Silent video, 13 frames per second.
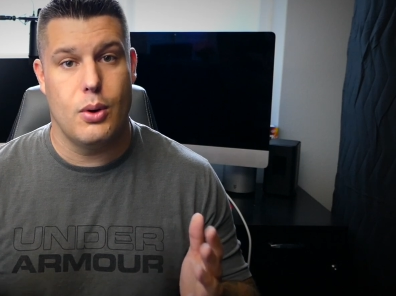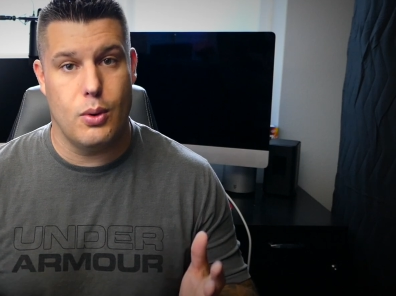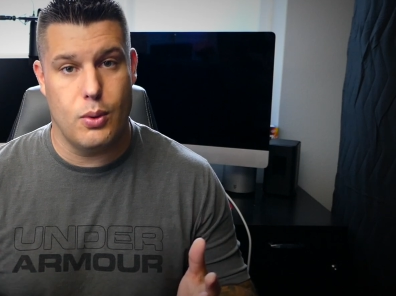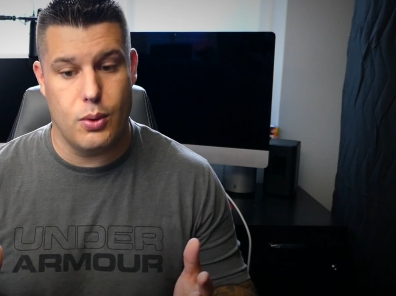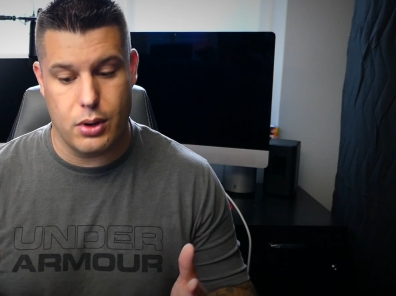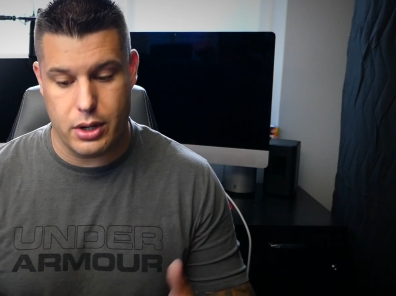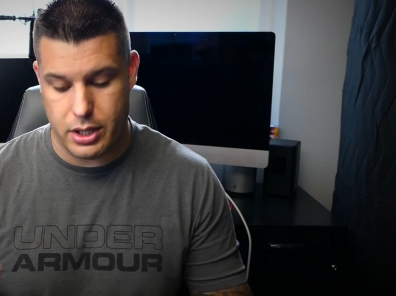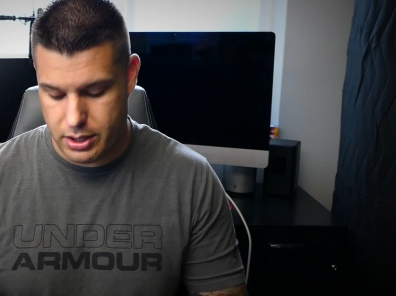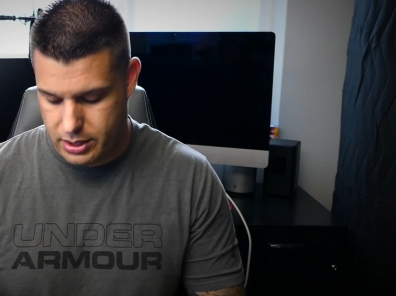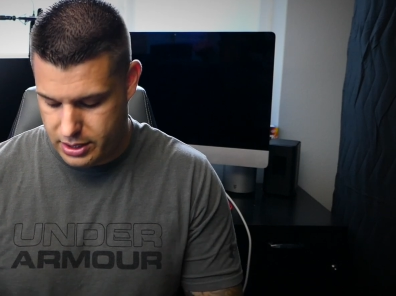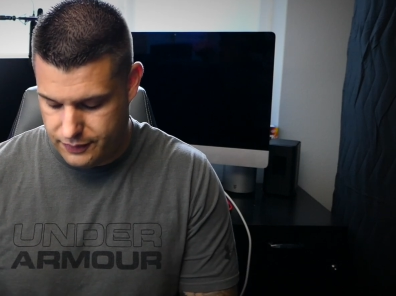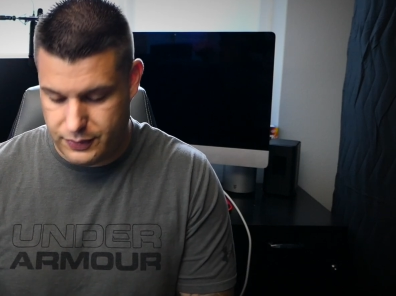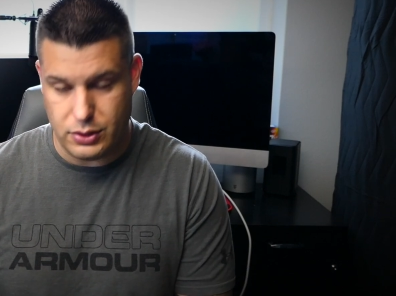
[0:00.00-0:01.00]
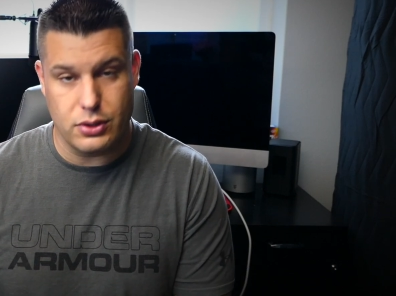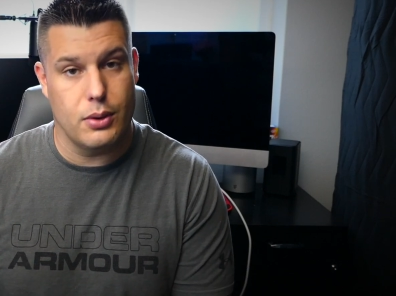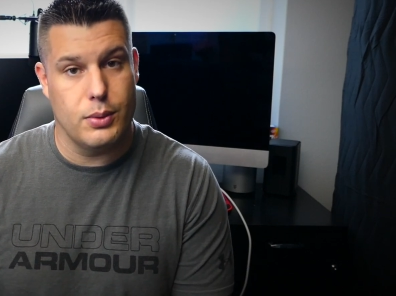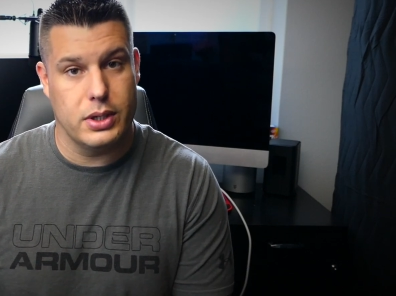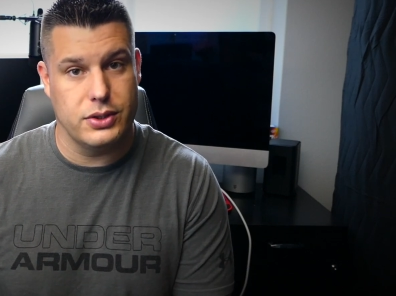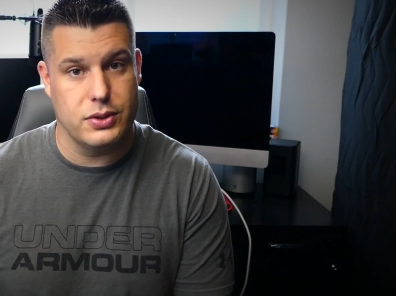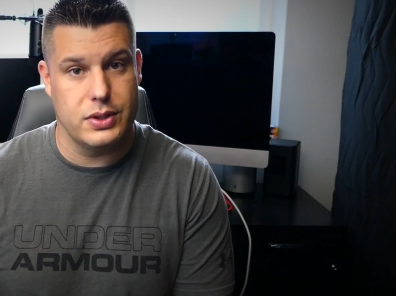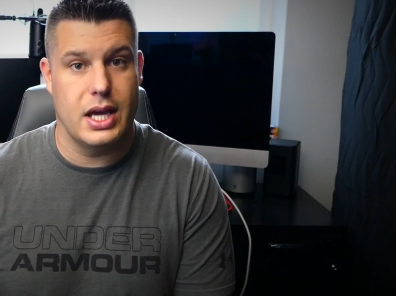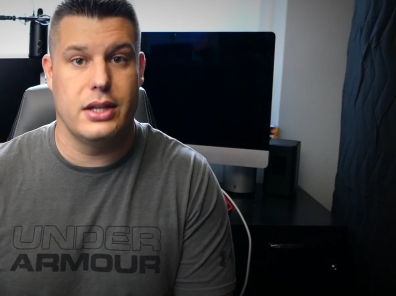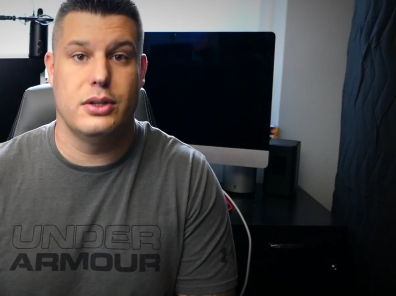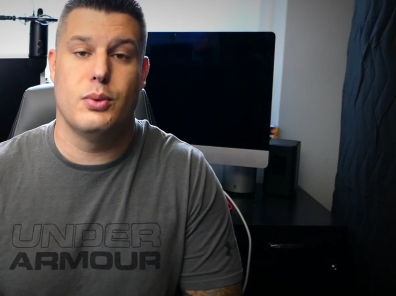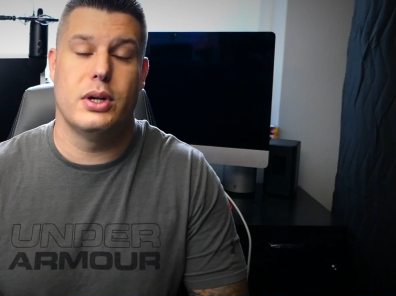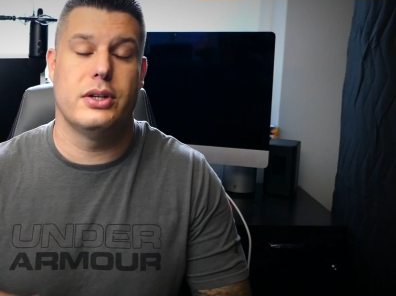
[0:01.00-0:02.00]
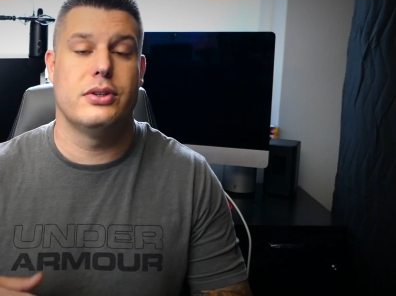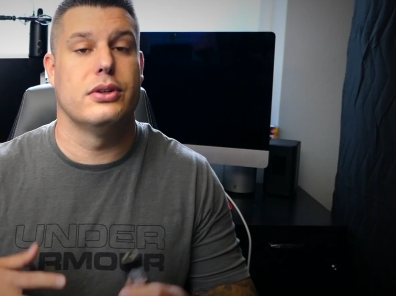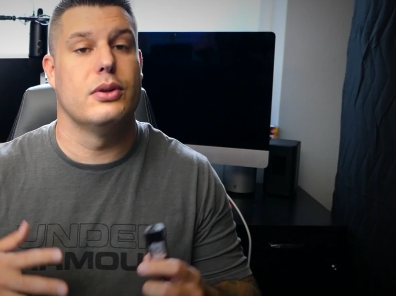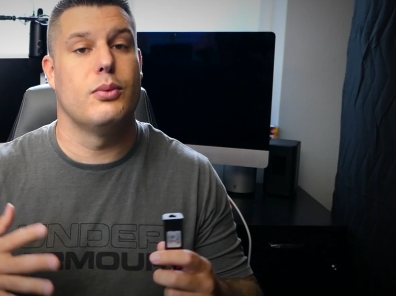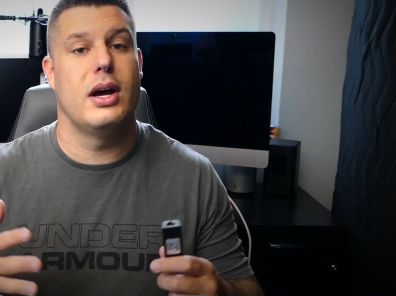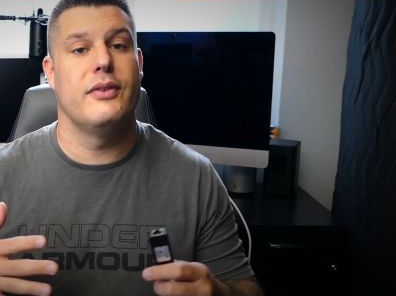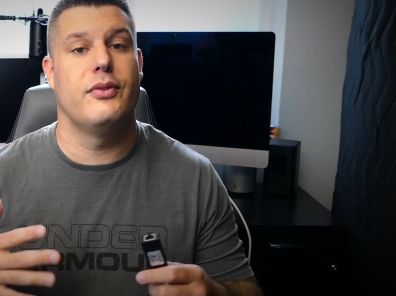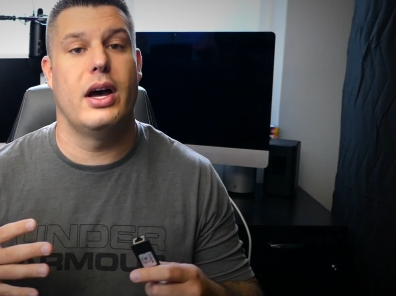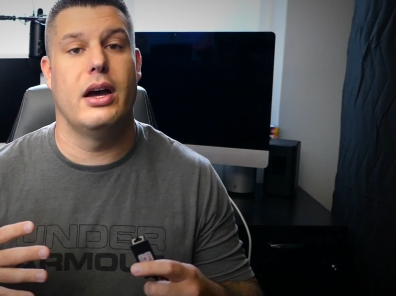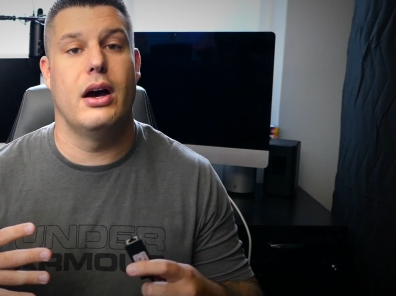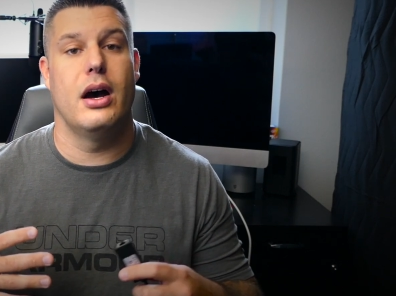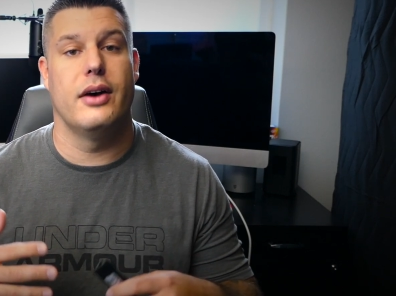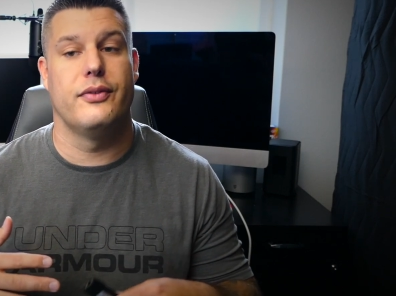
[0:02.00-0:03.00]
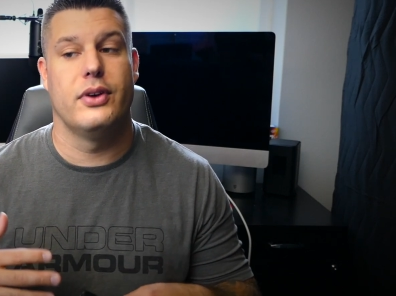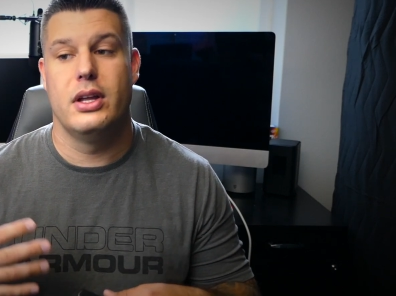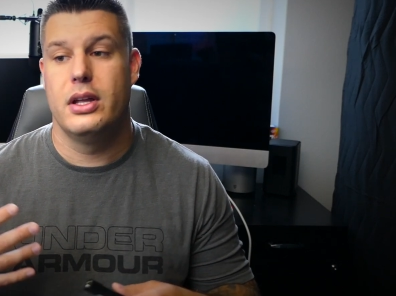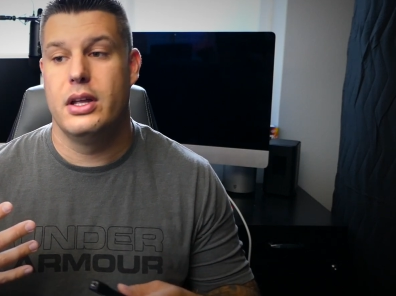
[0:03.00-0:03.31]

Or if you don't want to do that and you want to turn the Wi-Fi off